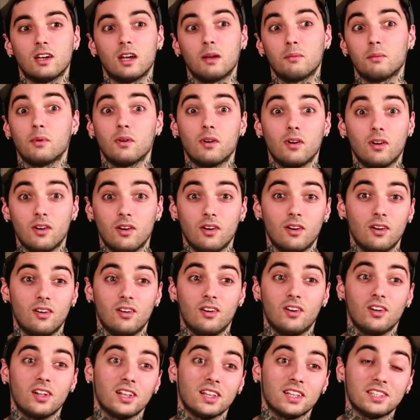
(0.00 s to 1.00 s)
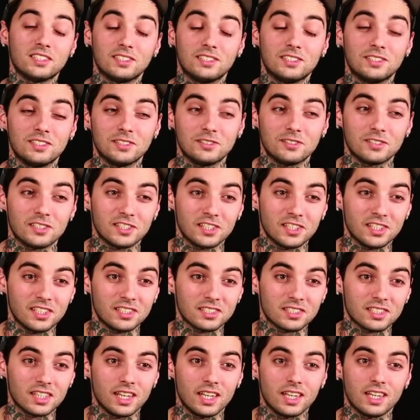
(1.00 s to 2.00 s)
know, all I listen to really
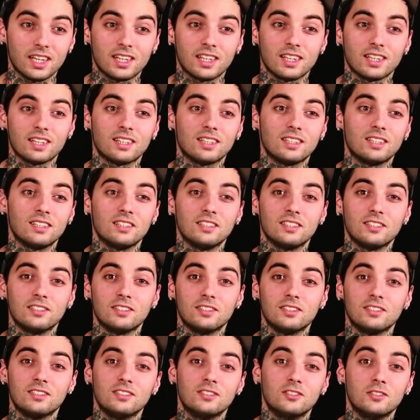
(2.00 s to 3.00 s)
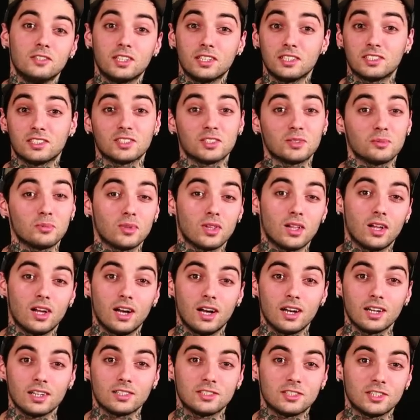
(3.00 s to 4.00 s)
is, like, New Kids on the
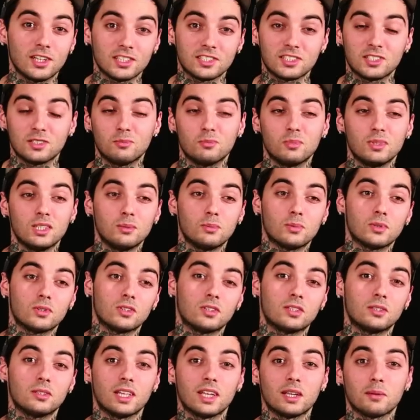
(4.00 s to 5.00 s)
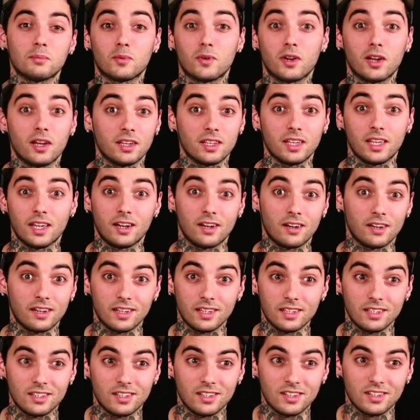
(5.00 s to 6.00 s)
Block, Justin Bieber, and, like, Mariah
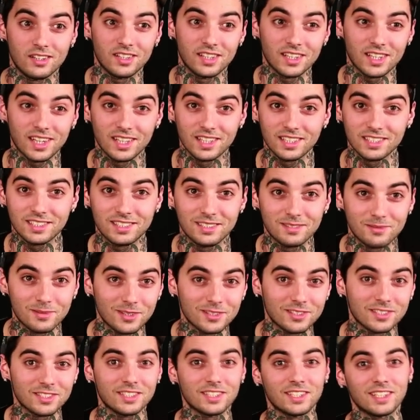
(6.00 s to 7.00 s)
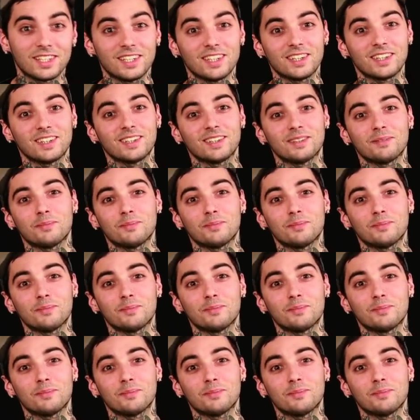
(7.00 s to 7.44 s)
Carey, you know? Like, I listen to mostly, like,